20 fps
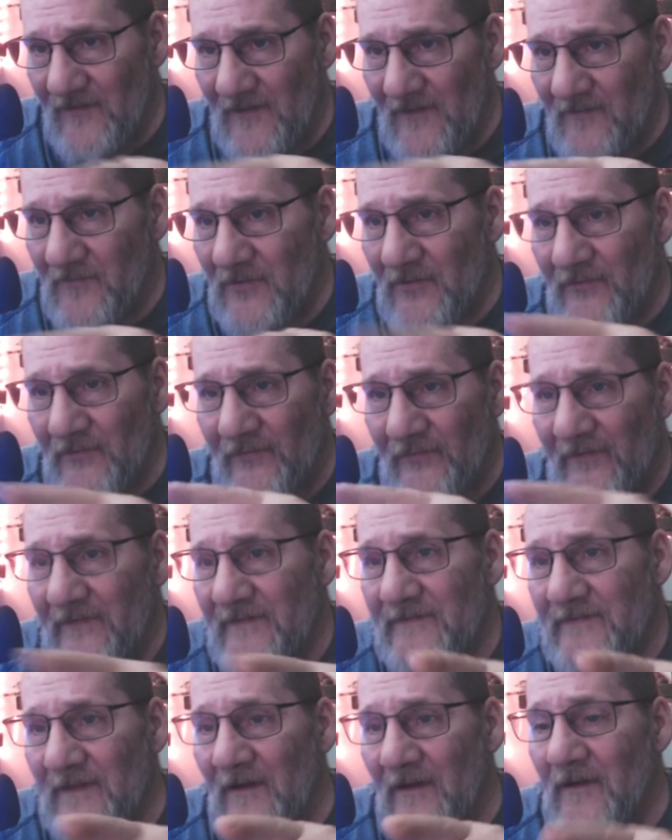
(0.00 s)
that Muse
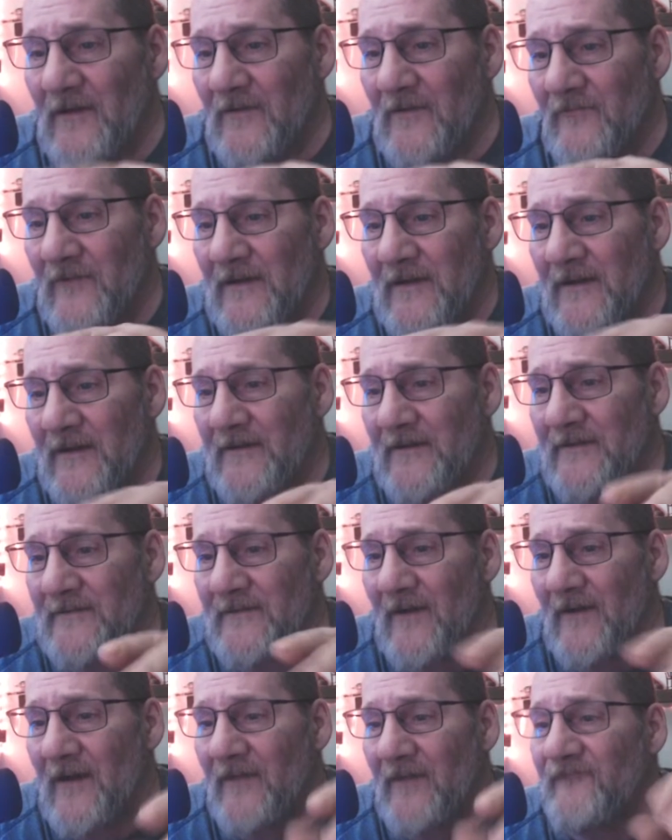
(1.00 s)
has done, and we need to
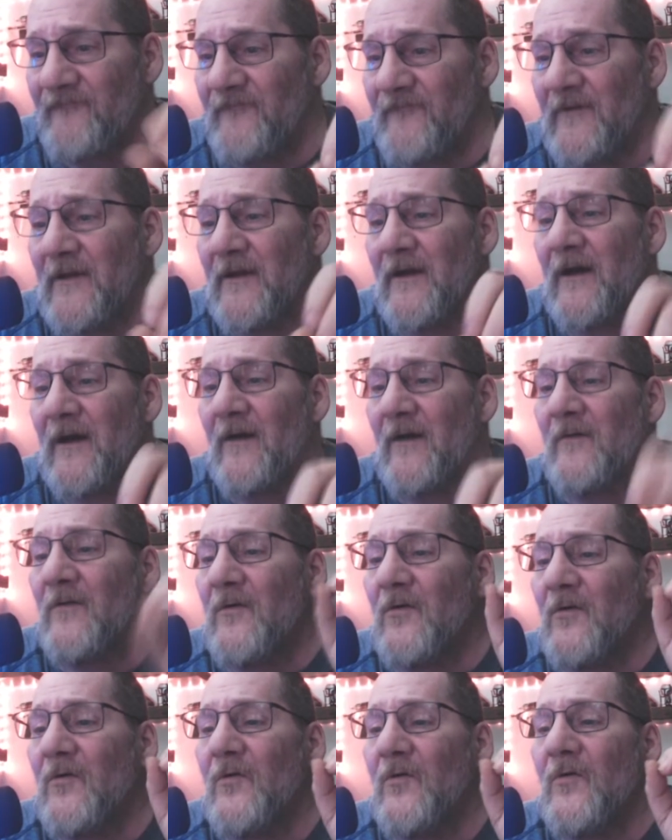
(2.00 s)
try to figure out
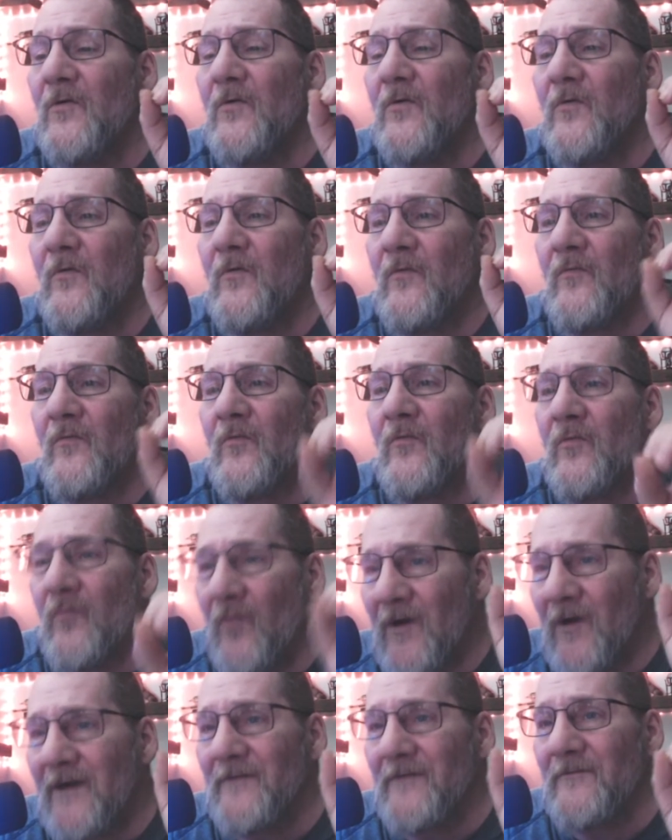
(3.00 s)

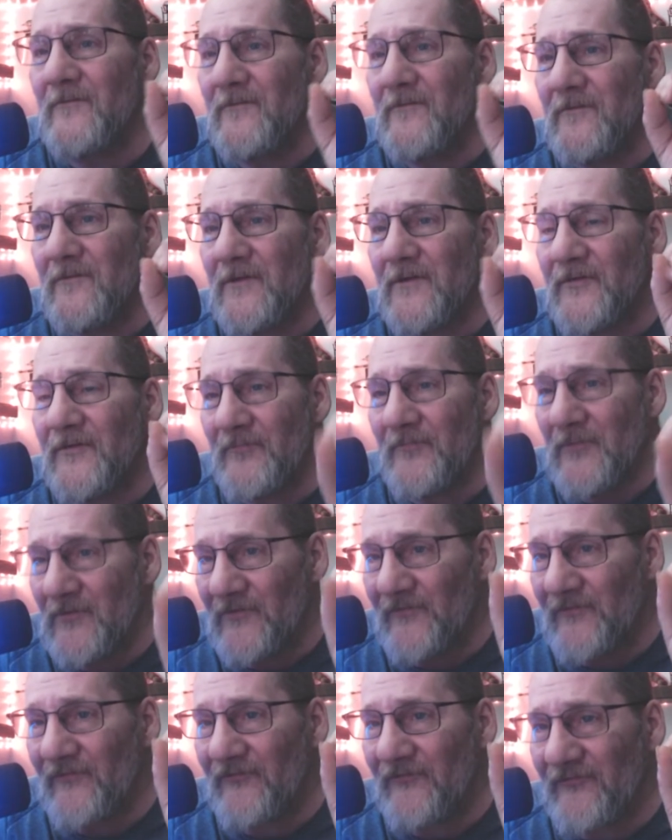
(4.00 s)
what is
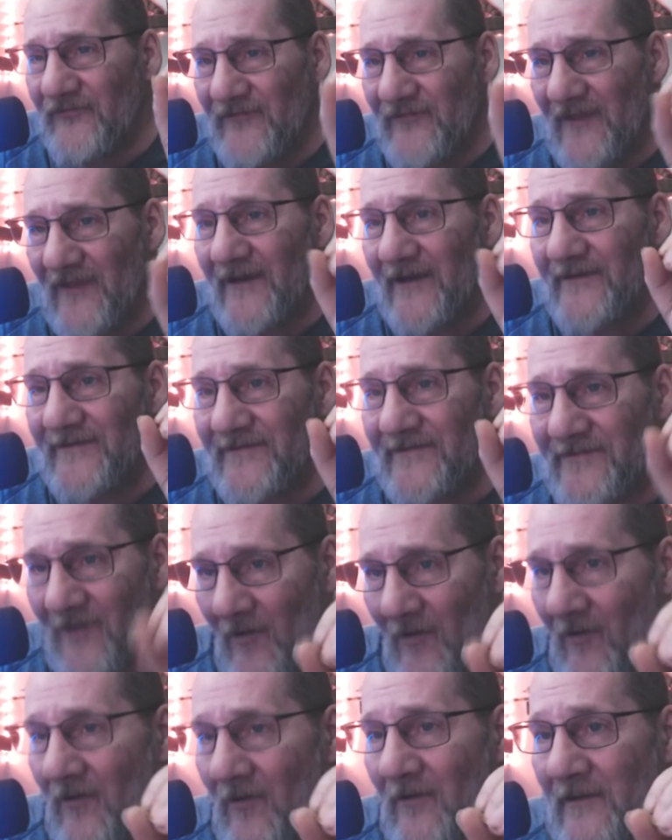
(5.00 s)
Muse's next
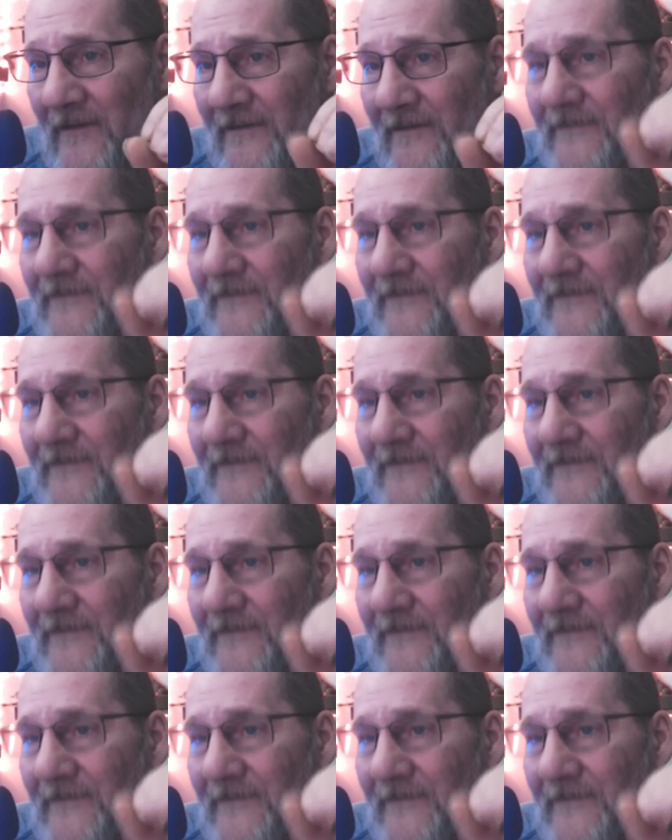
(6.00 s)
target.